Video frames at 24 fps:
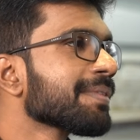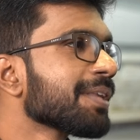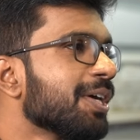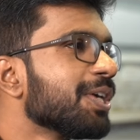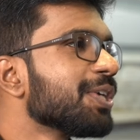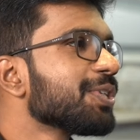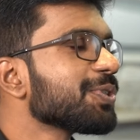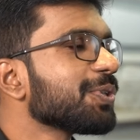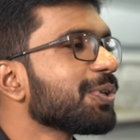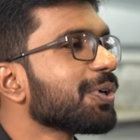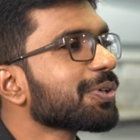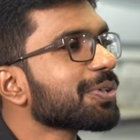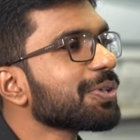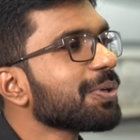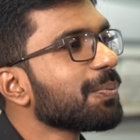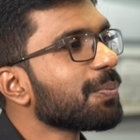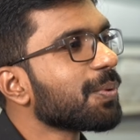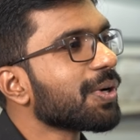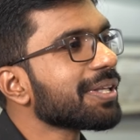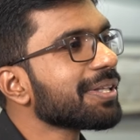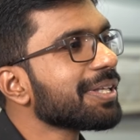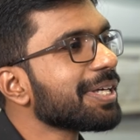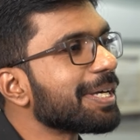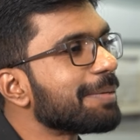So doctor,
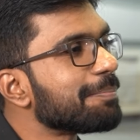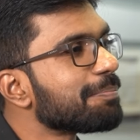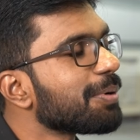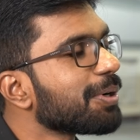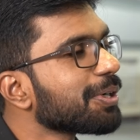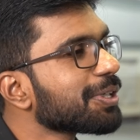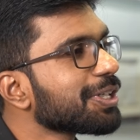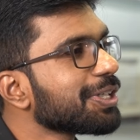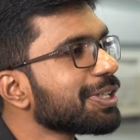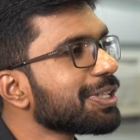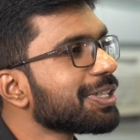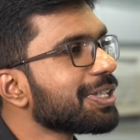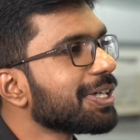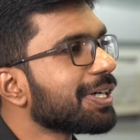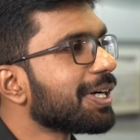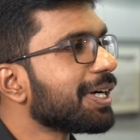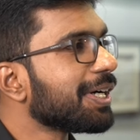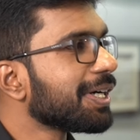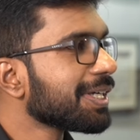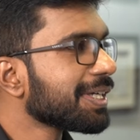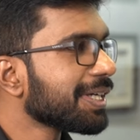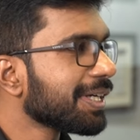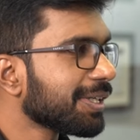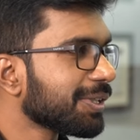what are the important
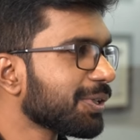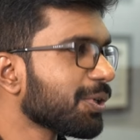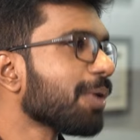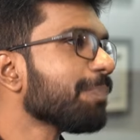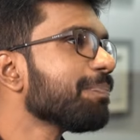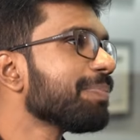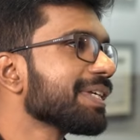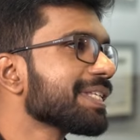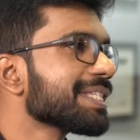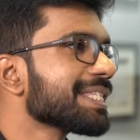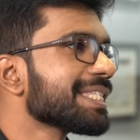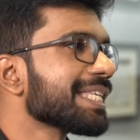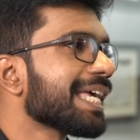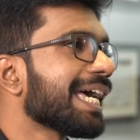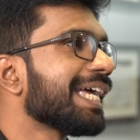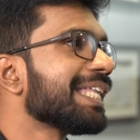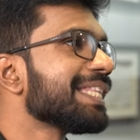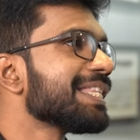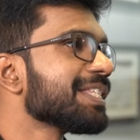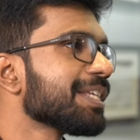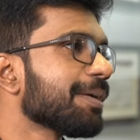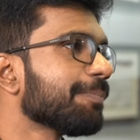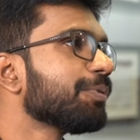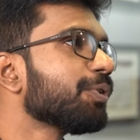topics and
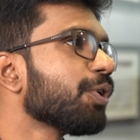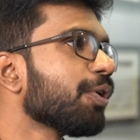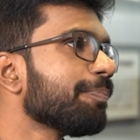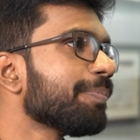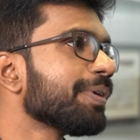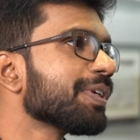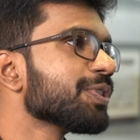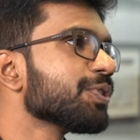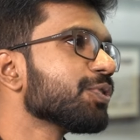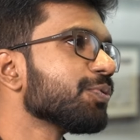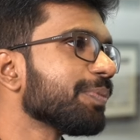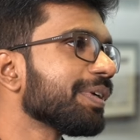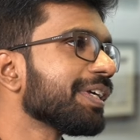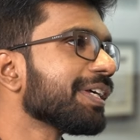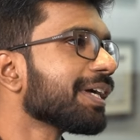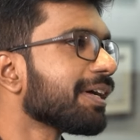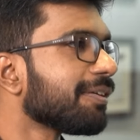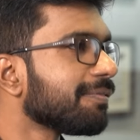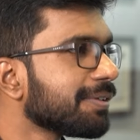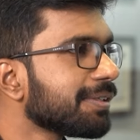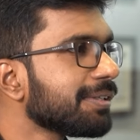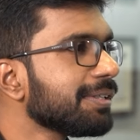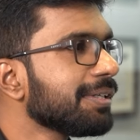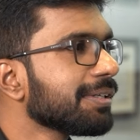subtopics to be
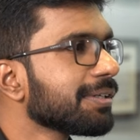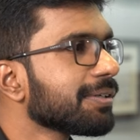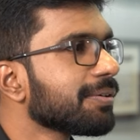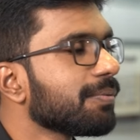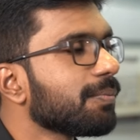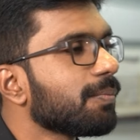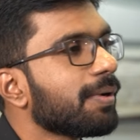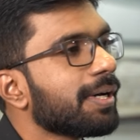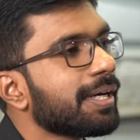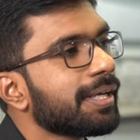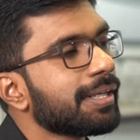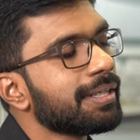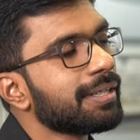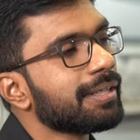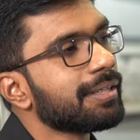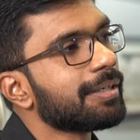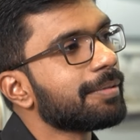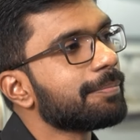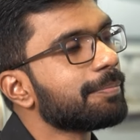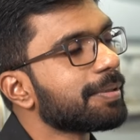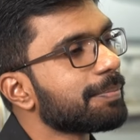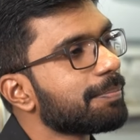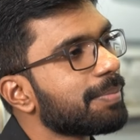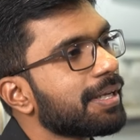covered while
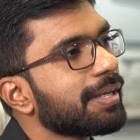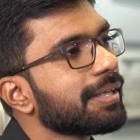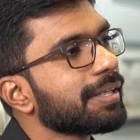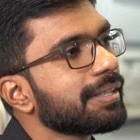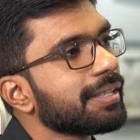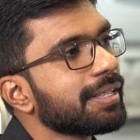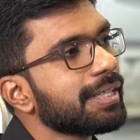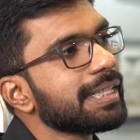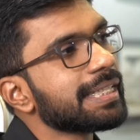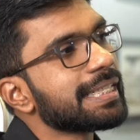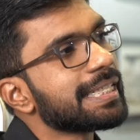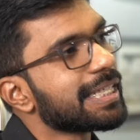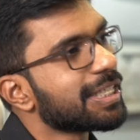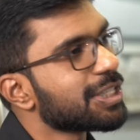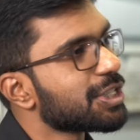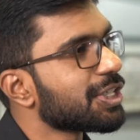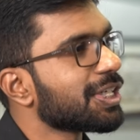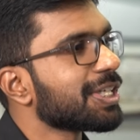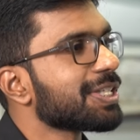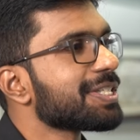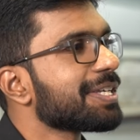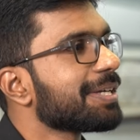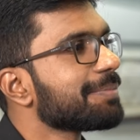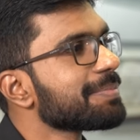preparing the DHA
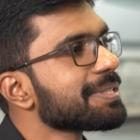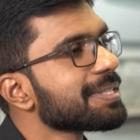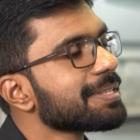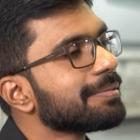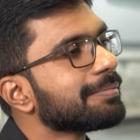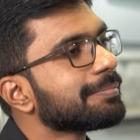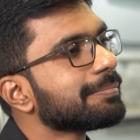exams?